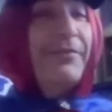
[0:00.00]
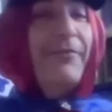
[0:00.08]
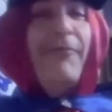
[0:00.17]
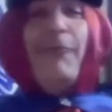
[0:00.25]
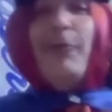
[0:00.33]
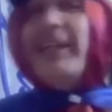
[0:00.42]

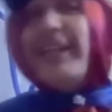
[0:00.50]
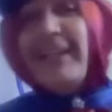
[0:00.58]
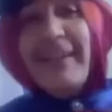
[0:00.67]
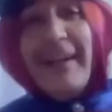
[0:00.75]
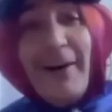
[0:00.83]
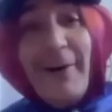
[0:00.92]
wow.
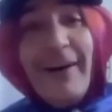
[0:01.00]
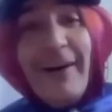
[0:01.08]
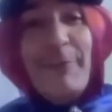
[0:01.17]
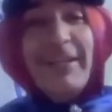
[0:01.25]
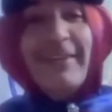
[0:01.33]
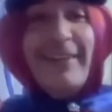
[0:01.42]
freaking wow. out.
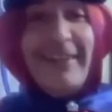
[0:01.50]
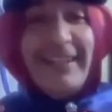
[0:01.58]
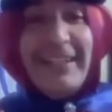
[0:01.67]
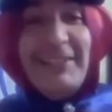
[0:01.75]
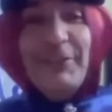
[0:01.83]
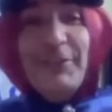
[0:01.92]
I'm in
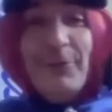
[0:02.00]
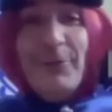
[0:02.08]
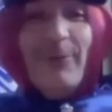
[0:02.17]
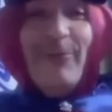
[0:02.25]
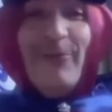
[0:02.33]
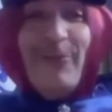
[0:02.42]
line, oh, you know,